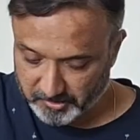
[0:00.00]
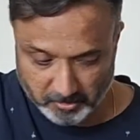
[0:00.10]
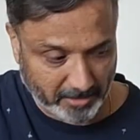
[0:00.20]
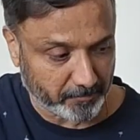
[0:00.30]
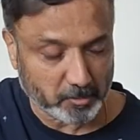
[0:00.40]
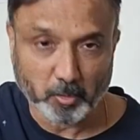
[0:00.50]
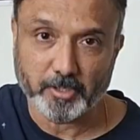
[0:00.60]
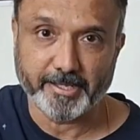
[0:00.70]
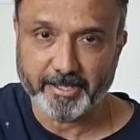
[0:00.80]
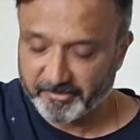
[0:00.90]
So I'm not
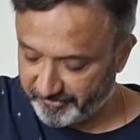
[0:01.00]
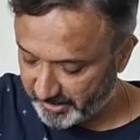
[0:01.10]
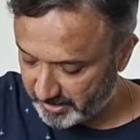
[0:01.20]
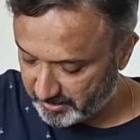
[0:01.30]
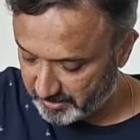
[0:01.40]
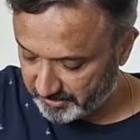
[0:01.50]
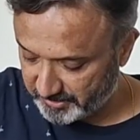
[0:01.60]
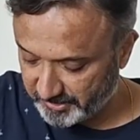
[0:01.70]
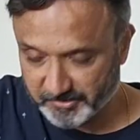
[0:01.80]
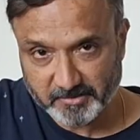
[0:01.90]
holding any fret.
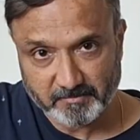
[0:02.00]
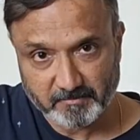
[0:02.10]
It's this.